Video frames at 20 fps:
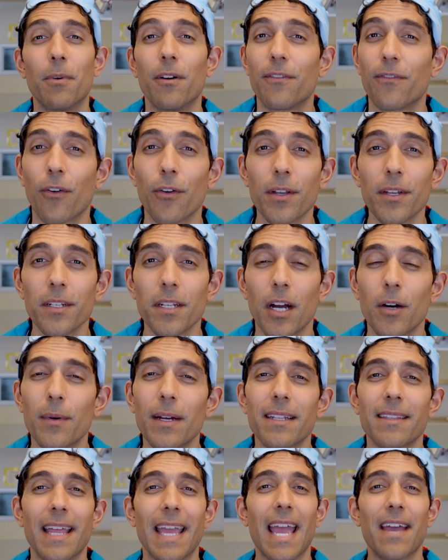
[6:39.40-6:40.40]
before you know
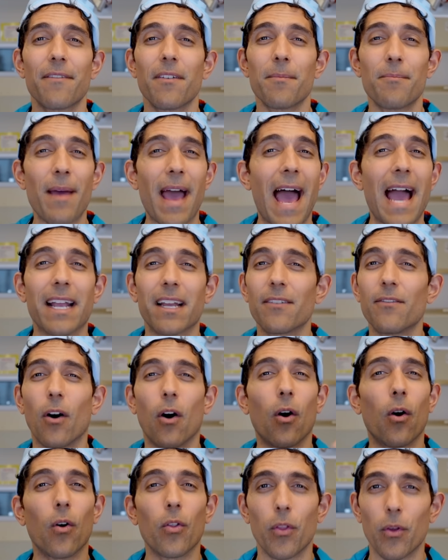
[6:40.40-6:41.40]
it, they have a bag of
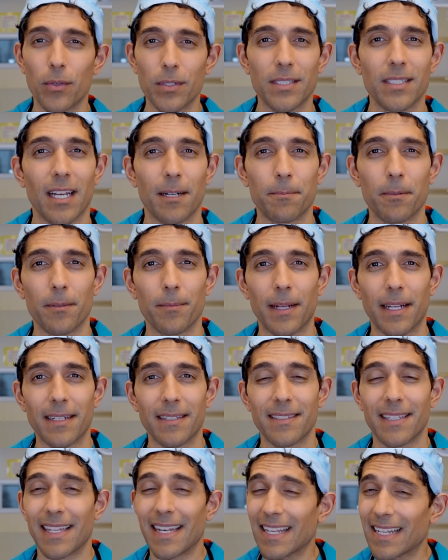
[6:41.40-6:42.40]
all those
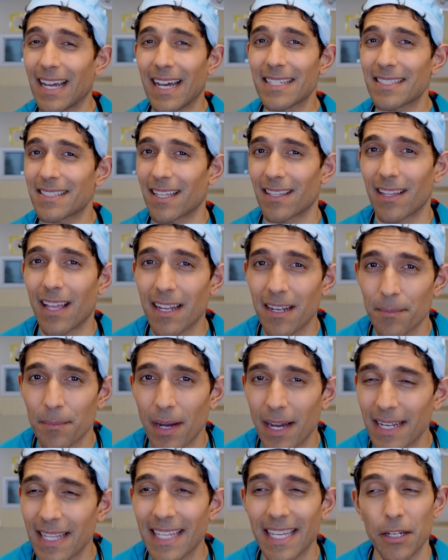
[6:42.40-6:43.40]
supplements, and it costs a lot of
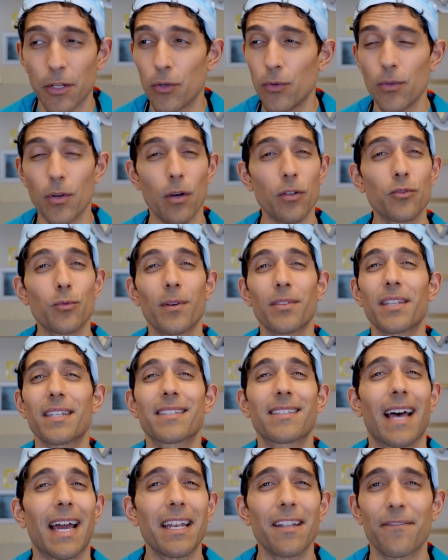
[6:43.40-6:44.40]
money, and who knows what the
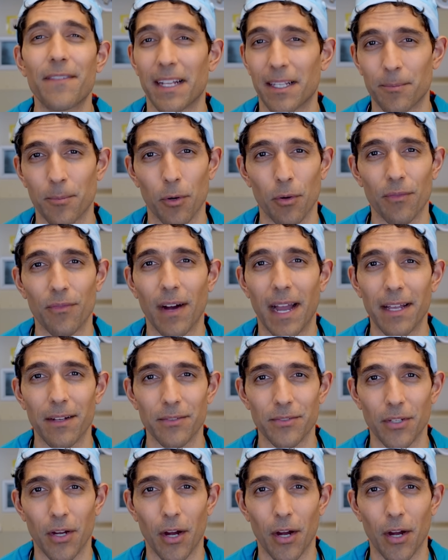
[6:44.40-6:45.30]
side effect profiles